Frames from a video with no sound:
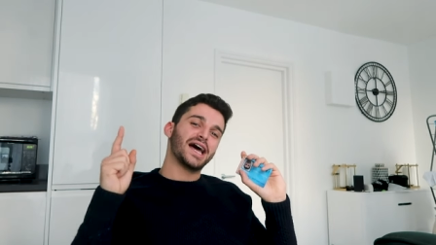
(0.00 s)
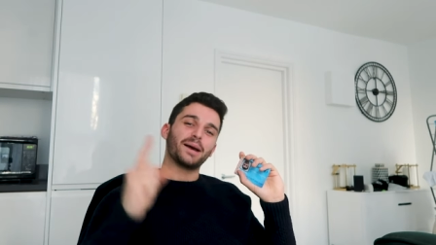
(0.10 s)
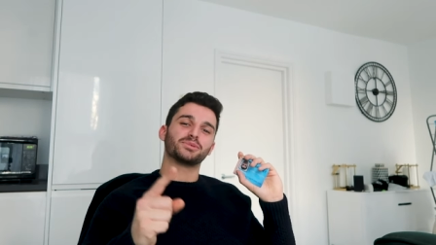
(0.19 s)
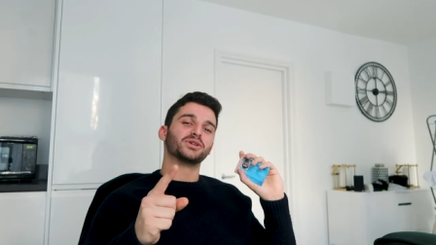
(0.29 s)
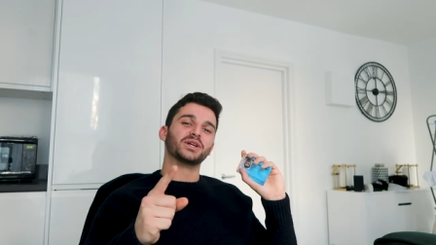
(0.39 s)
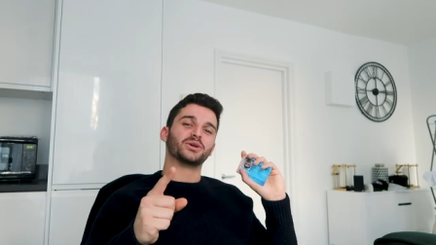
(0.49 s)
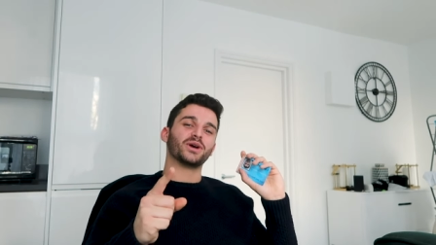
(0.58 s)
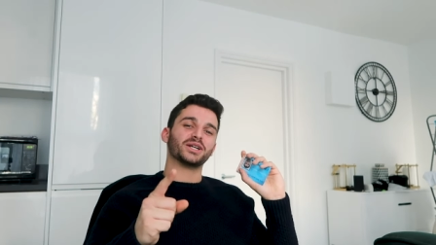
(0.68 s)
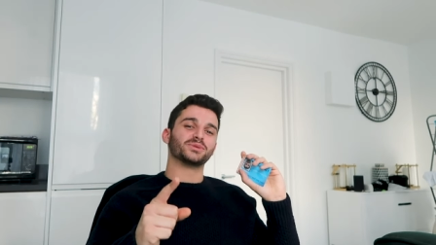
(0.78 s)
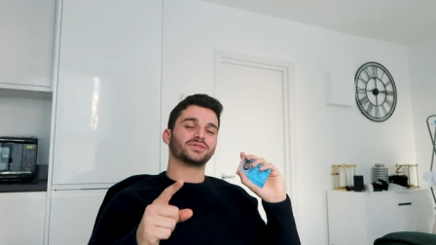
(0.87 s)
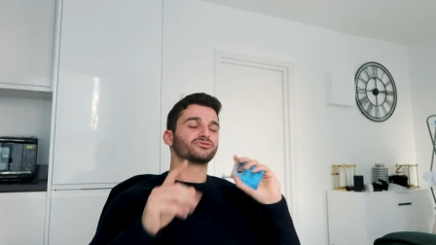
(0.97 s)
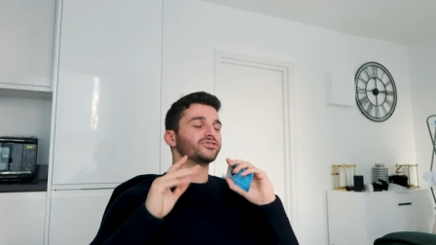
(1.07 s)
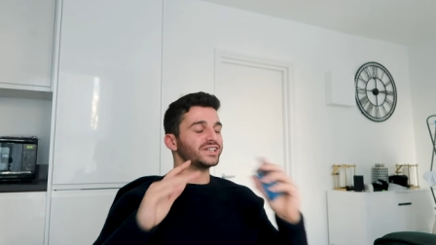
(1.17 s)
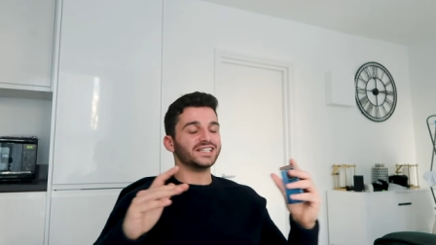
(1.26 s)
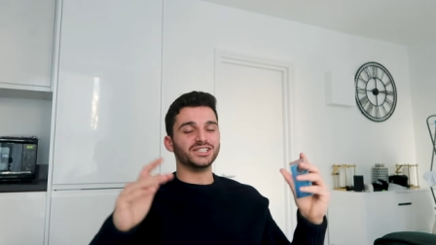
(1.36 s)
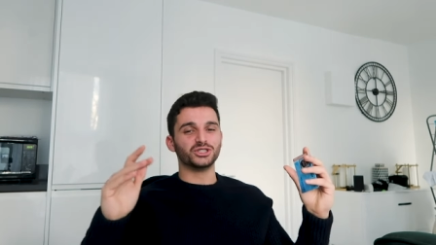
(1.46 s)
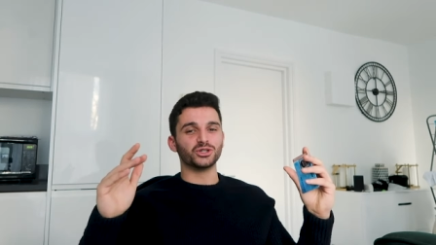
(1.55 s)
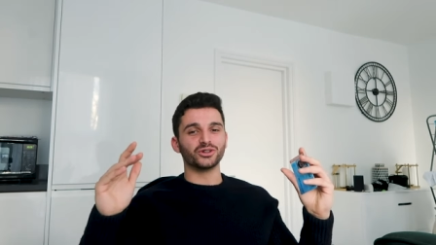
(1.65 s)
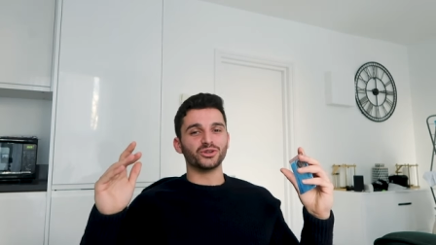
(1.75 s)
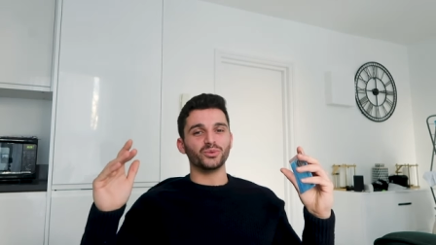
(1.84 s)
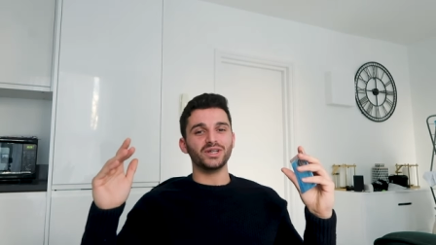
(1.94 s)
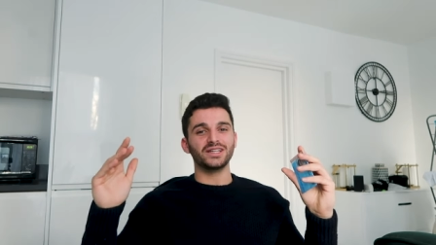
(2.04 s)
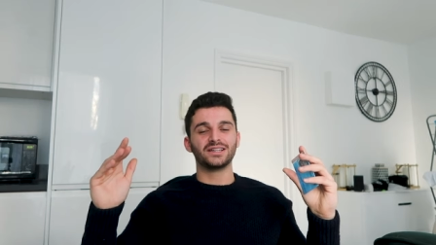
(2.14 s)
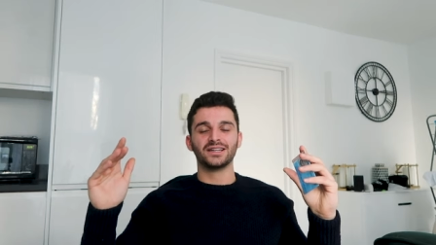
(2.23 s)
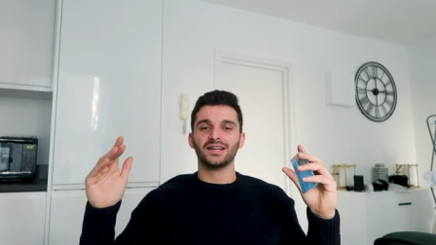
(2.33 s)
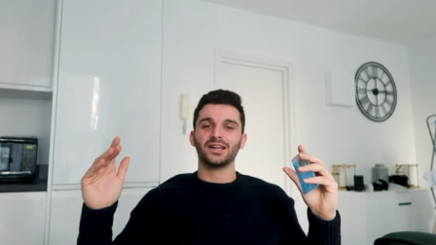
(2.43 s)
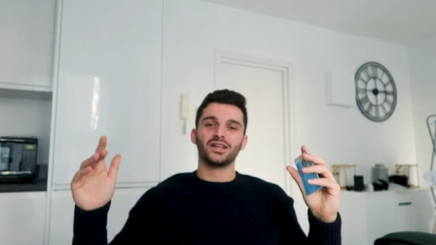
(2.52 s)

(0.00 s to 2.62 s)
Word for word: Absolutely incredible. Really enjoyed the week.